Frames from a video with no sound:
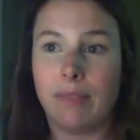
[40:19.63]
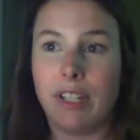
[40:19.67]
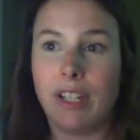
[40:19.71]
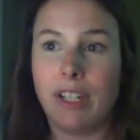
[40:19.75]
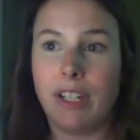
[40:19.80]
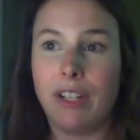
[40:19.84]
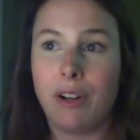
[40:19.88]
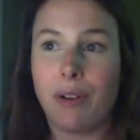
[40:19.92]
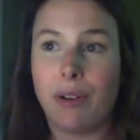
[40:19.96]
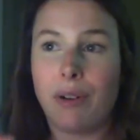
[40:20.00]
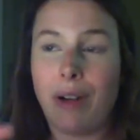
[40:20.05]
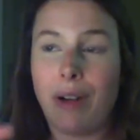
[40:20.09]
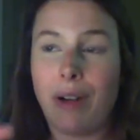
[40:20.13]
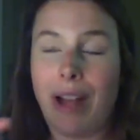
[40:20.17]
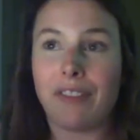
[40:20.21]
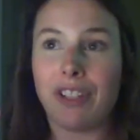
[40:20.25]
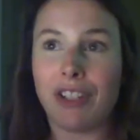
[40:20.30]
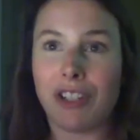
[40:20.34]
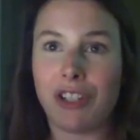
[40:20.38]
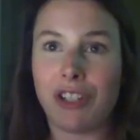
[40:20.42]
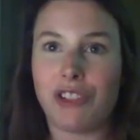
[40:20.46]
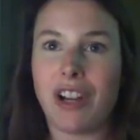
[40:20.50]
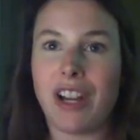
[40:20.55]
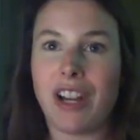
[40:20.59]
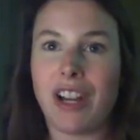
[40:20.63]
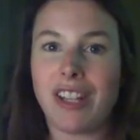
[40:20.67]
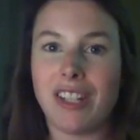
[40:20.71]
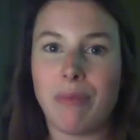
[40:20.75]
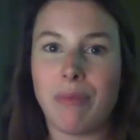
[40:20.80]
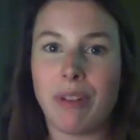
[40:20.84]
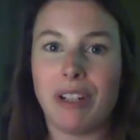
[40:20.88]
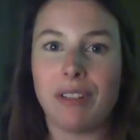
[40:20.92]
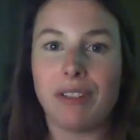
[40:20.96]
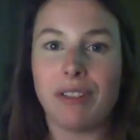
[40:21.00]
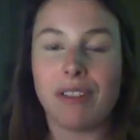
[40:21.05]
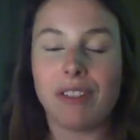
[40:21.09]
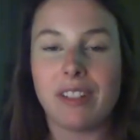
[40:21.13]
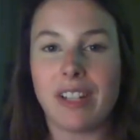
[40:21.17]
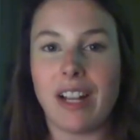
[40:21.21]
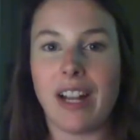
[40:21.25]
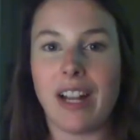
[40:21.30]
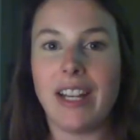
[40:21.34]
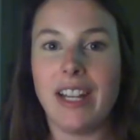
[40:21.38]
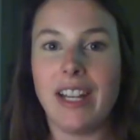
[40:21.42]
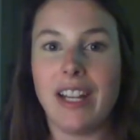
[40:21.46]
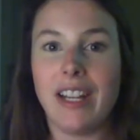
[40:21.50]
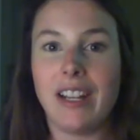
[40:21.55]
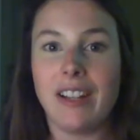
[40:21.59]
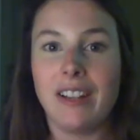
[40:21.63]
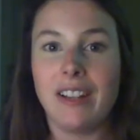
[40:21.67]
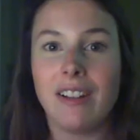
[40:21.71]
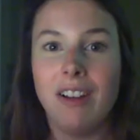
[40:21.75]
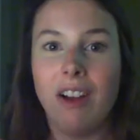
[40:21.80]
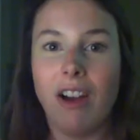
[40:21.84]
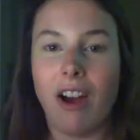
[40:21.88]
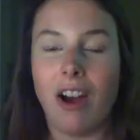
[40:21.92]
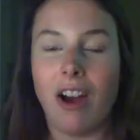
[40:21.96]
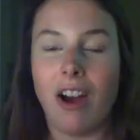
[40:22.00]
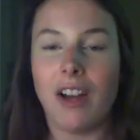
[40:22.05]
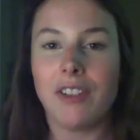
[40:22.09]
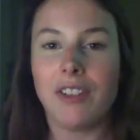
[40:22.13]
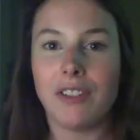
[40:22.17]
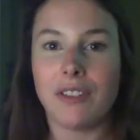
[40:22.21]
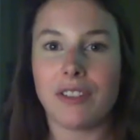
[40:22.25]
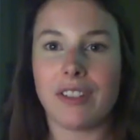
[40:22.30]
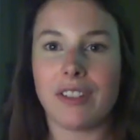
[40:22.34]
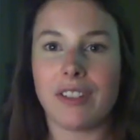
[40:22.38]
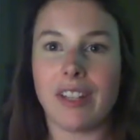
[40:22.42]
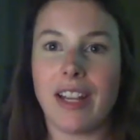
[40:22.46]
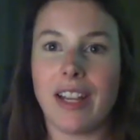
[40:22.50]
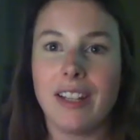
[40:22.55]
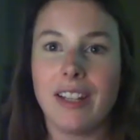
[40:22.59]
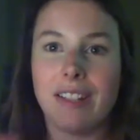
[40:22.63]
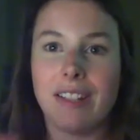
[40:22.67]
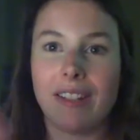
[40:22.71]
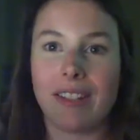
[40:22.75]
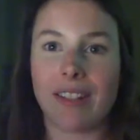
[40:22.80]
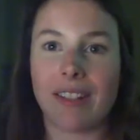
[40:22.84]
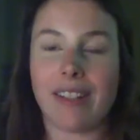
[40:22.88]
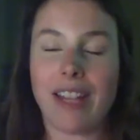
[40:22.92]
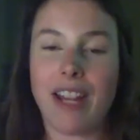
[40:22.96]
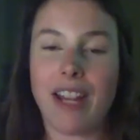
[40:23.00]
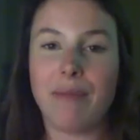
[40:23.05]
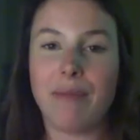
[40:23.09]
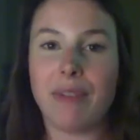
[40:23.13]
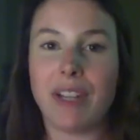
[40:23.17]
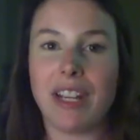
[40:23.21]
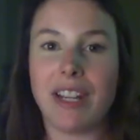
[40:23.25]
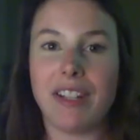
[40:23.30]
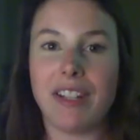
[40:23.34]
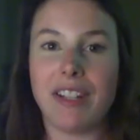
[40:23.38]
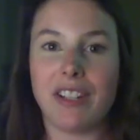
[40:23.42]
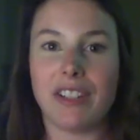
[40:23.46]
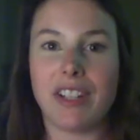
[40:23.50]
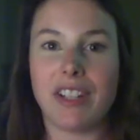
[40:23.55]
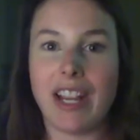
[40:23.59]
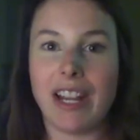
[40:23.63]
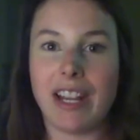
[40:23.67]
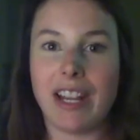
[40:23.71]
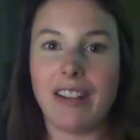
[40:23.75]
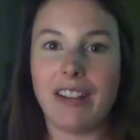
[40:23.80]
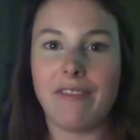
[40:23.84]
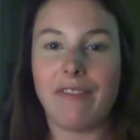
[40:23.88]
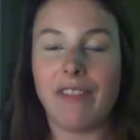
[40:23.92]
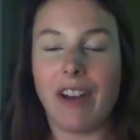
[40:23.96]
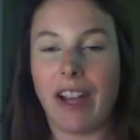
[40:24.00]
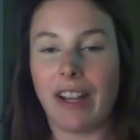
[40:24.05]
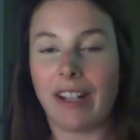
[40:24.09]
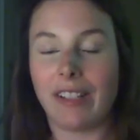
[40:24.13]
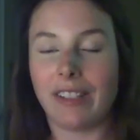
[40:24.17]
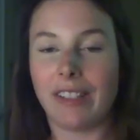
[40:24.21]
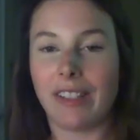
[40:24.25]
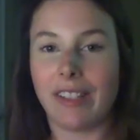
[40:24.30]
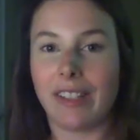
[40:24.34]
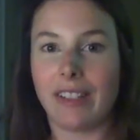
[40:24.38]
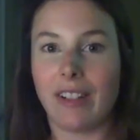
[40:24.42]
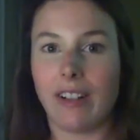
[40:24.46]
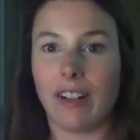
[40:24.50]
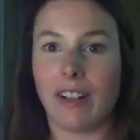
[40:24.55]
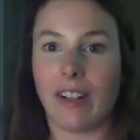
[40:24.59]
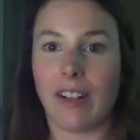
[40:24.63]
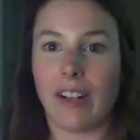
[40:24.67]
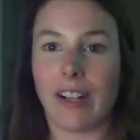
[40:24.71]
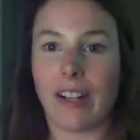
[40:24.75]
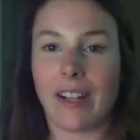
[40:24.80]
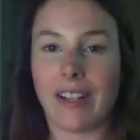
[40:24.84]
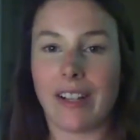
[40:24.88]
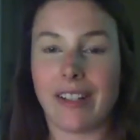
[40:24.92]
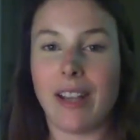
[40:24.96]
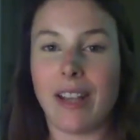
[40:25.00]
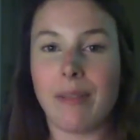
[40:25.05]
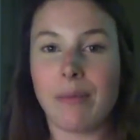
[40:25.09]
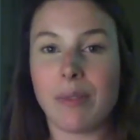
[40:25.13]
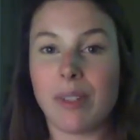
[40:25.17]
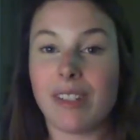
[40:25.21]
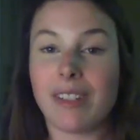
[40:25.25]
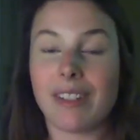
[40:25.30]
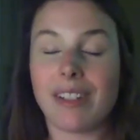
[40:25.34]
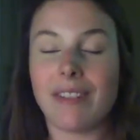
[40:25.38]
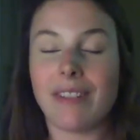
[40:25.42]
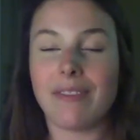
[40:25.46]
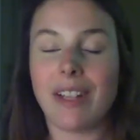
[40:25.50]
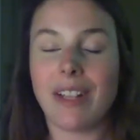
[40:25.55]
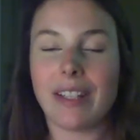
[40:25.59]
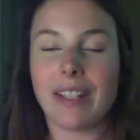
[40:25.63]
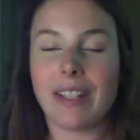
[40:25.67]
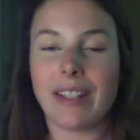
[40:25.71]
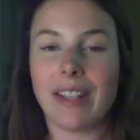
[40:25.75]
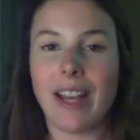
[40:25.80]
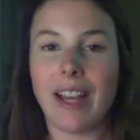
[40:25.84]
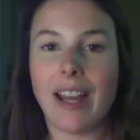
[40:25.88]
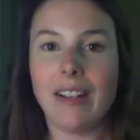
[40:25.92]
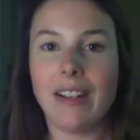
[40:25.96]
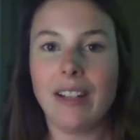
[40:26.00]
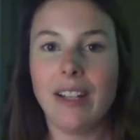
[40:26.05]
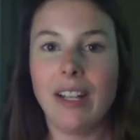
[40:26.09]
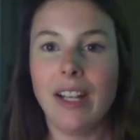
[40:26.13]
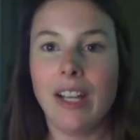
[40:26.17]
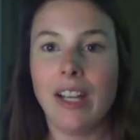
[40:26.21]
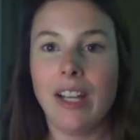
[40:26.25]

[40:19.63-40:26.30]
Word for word: you don't have to stress about studying on those days, the same days you're taking final or exams and stuff like that.